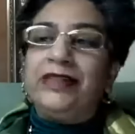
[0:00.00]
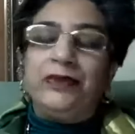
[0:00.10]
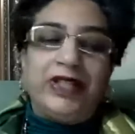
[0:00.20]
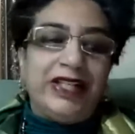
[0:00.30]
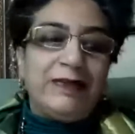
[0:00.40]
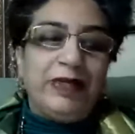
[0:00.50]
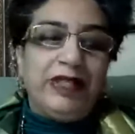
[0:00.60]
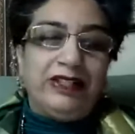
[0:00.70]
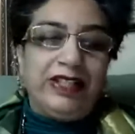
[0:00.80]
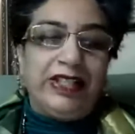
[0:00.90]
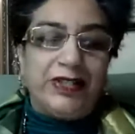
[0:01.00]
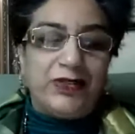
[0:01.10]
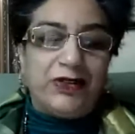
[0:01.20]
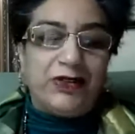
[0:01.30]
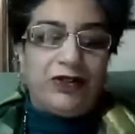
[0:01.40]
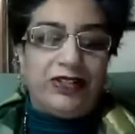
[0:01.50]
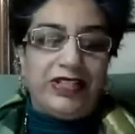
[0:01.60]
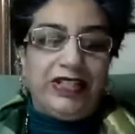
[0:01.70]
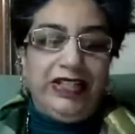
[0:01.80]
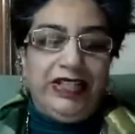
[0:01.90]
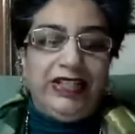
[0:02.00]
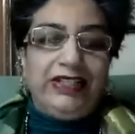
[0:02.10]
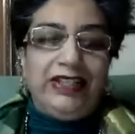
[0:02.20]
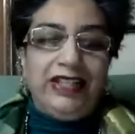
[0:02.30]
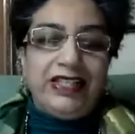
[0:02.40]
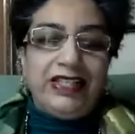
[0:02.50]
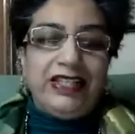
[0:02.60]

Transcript: that one has been learning astrology. The reason